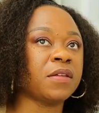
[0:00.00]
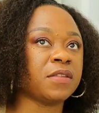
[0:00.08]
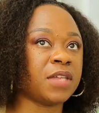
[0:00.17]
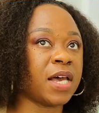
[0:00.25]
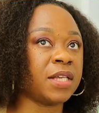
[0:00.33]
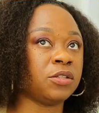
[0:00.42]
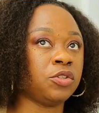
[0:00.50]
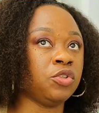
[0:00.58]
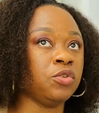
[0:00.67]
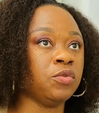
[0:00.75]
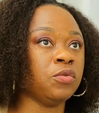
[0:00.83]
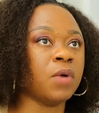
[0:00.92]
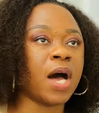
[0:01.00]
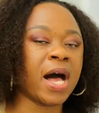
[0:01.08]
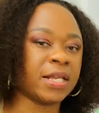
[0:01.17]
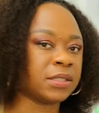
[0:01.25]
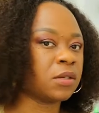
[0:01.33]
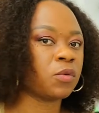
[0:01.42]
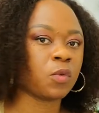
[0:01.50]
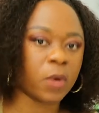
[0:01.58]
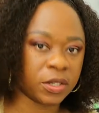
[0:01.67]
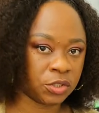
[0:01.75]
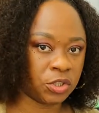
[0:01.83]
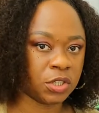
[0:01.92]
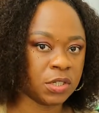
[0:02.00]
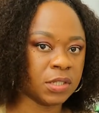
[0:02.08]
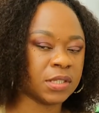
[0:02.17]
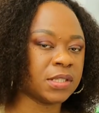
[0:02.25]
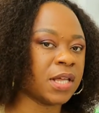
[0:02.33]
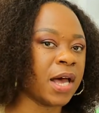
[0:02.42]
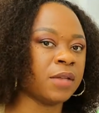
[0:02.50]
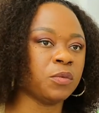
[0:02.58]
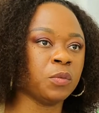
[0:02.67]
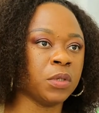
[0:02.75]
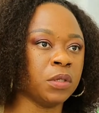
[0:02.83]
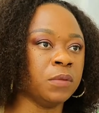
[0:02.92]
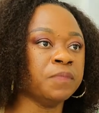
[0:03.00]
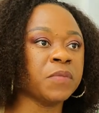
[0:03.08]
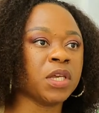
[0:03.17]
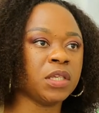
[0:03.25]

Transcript: that you ask questions that will